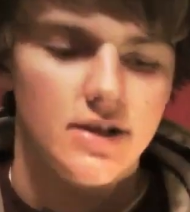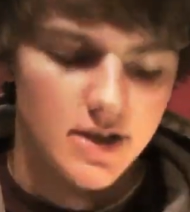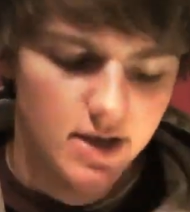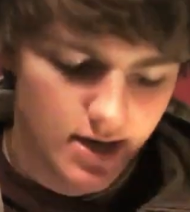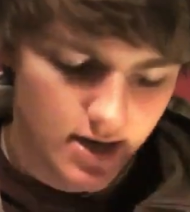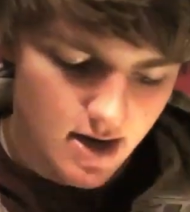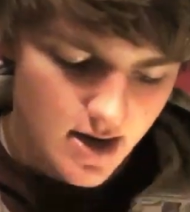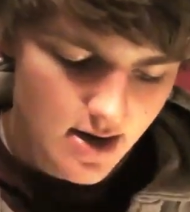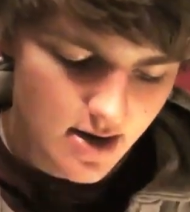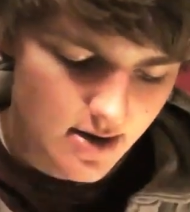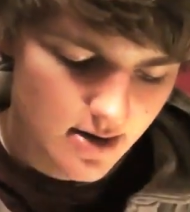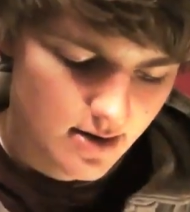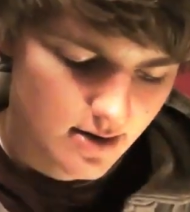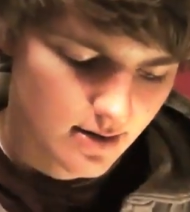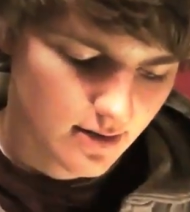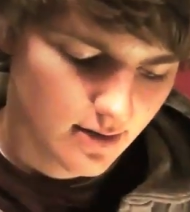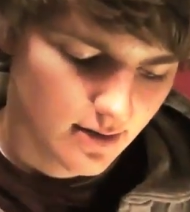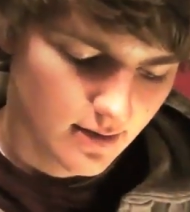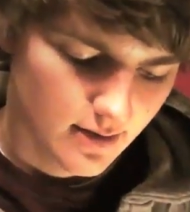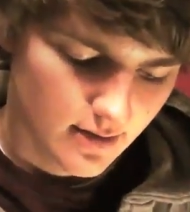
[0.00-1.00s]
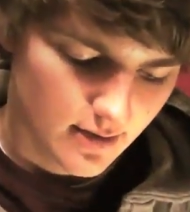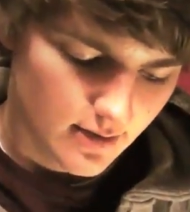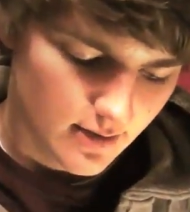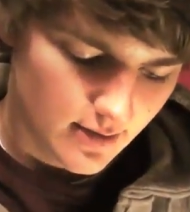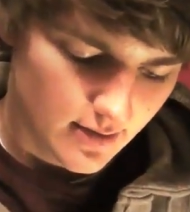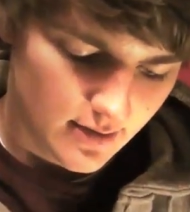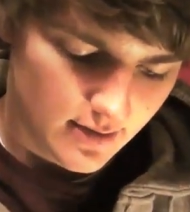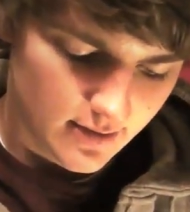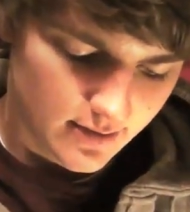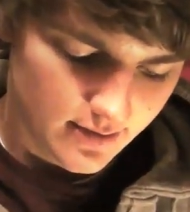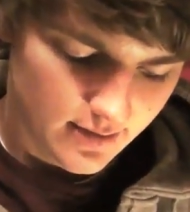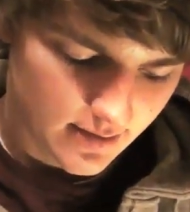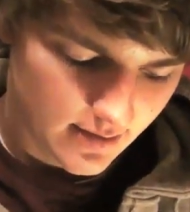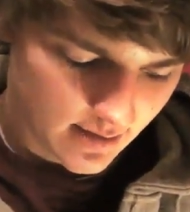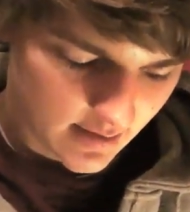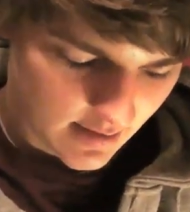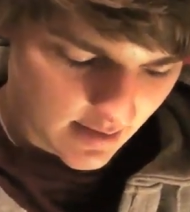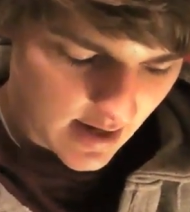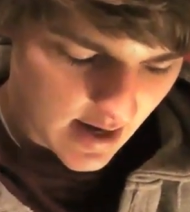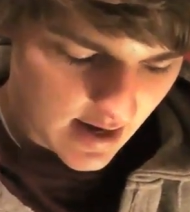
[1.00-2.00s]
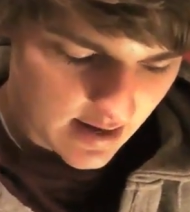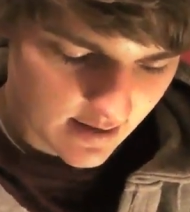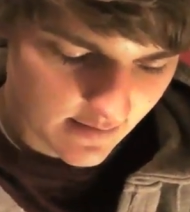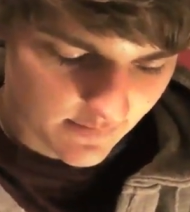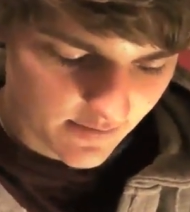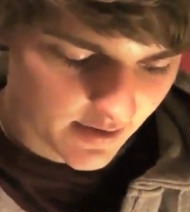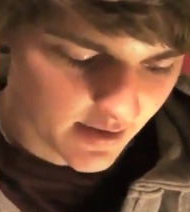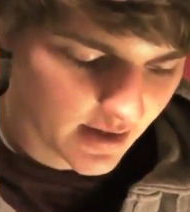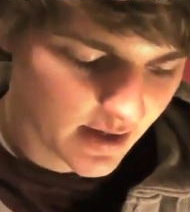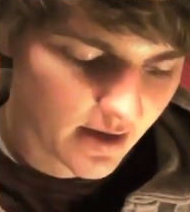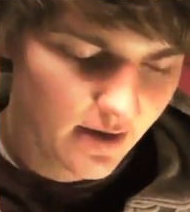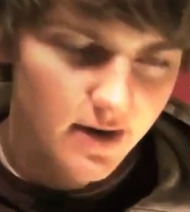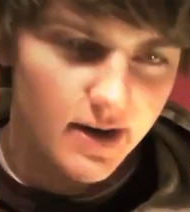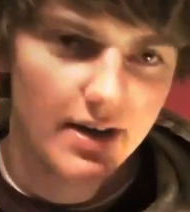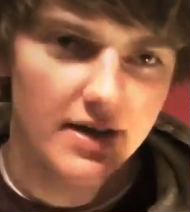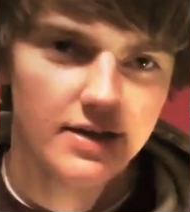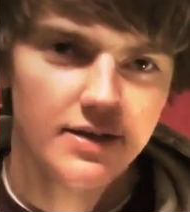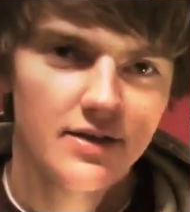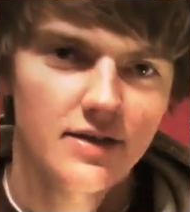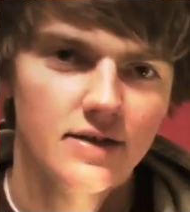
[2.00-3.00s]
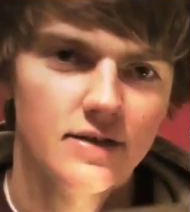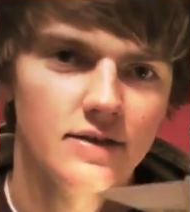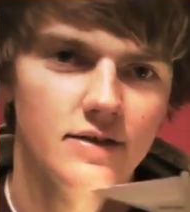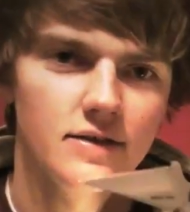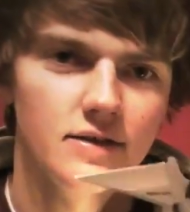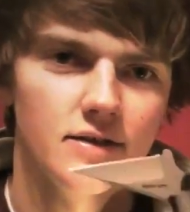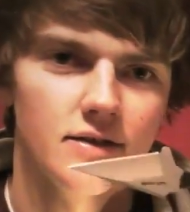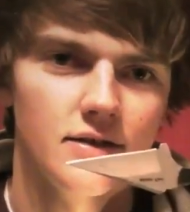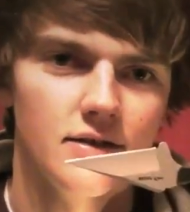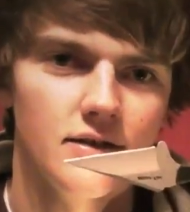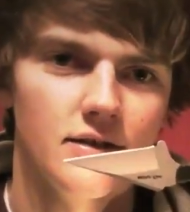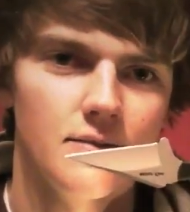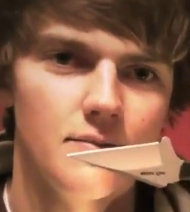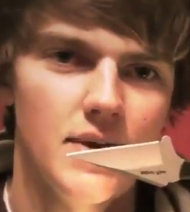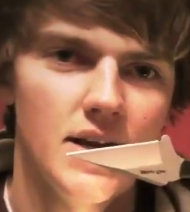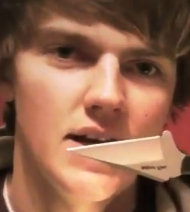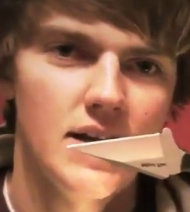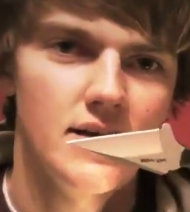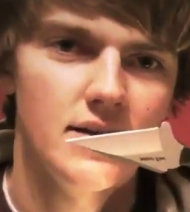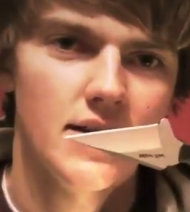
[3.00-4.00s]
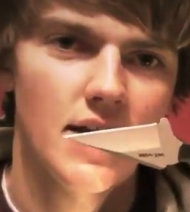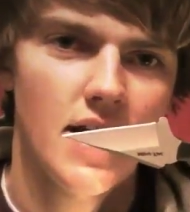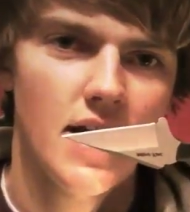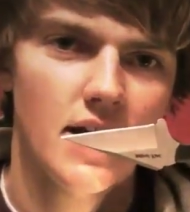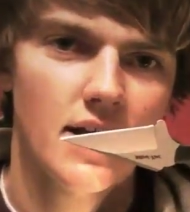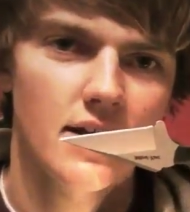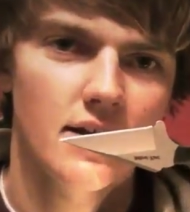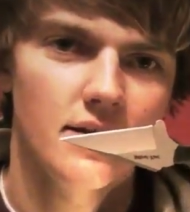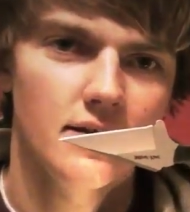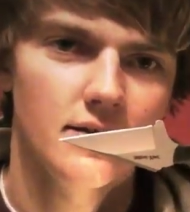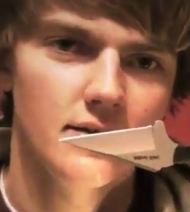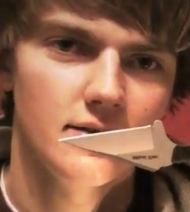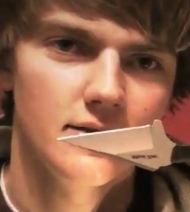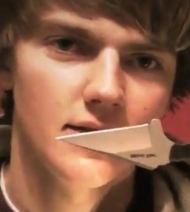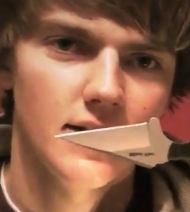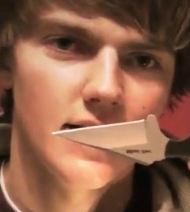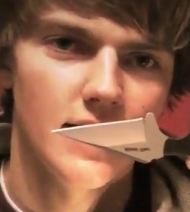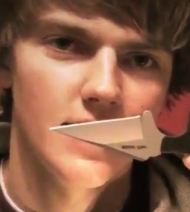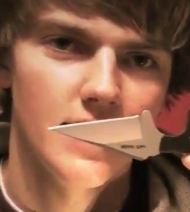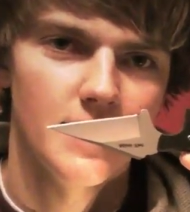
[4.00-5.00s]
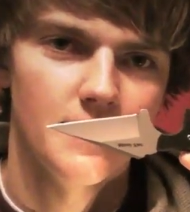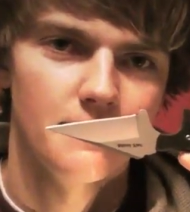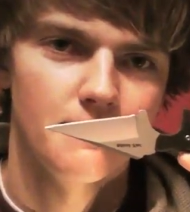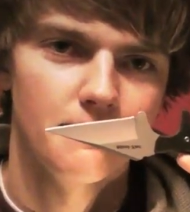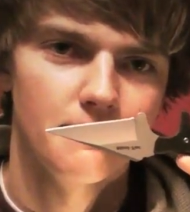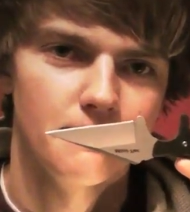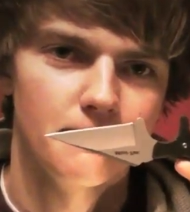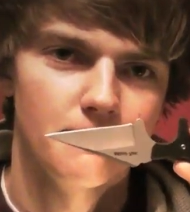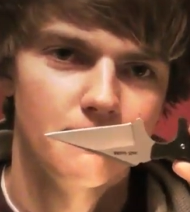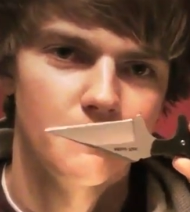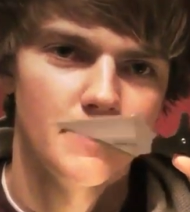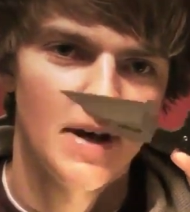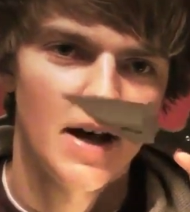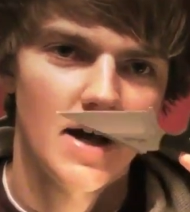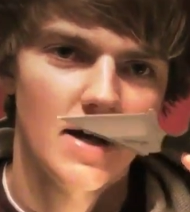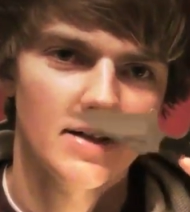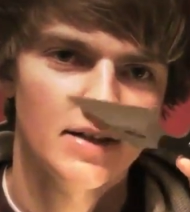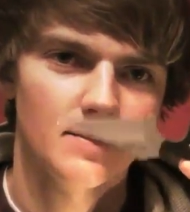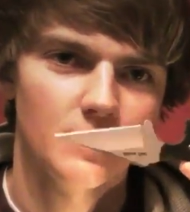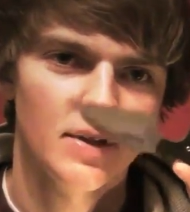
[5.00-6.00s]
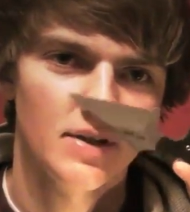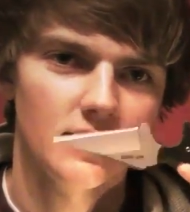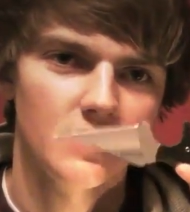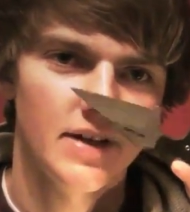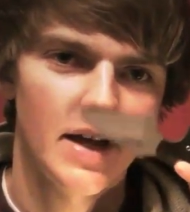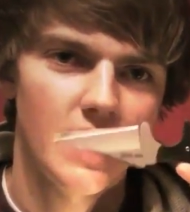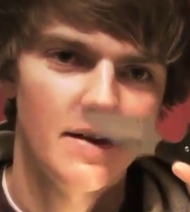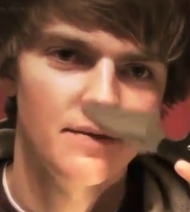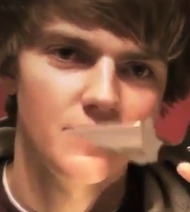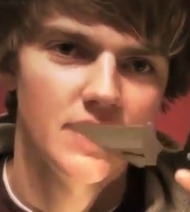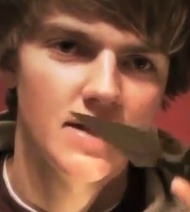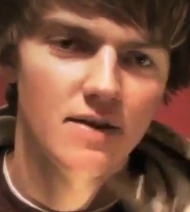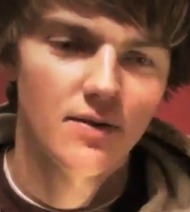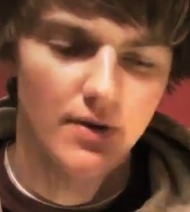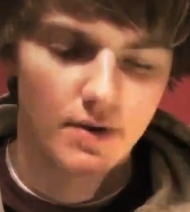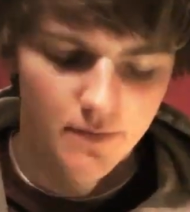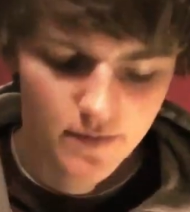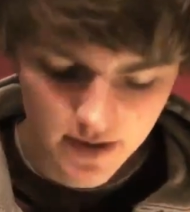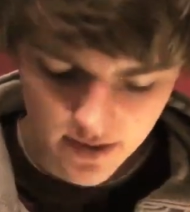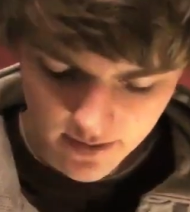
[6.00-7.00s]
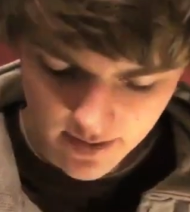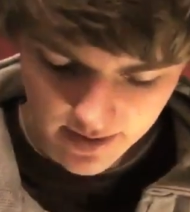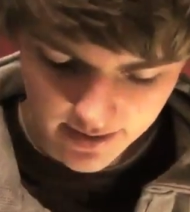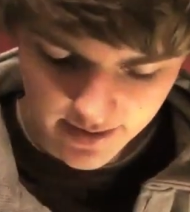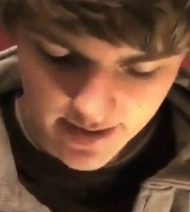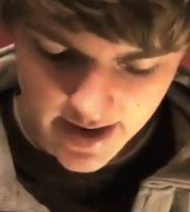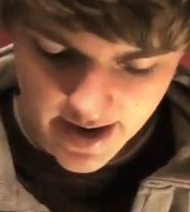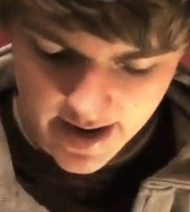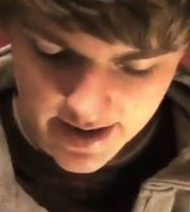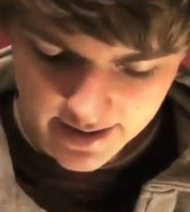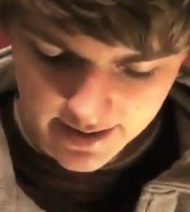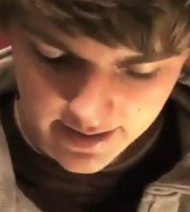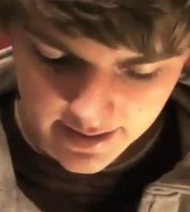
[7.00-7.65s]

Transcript: here. Just again, if you're curious, the Mini Tech, awesome little knife. Did a review on that